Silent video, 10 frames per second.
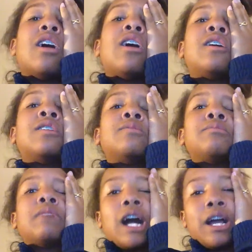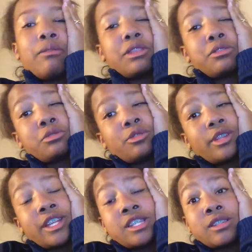I went through at
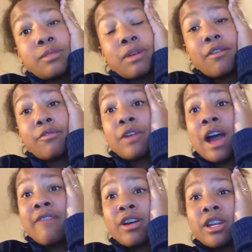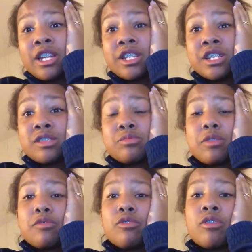least about 5 auditions
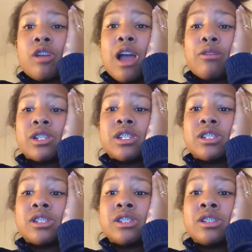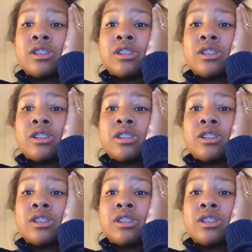before I was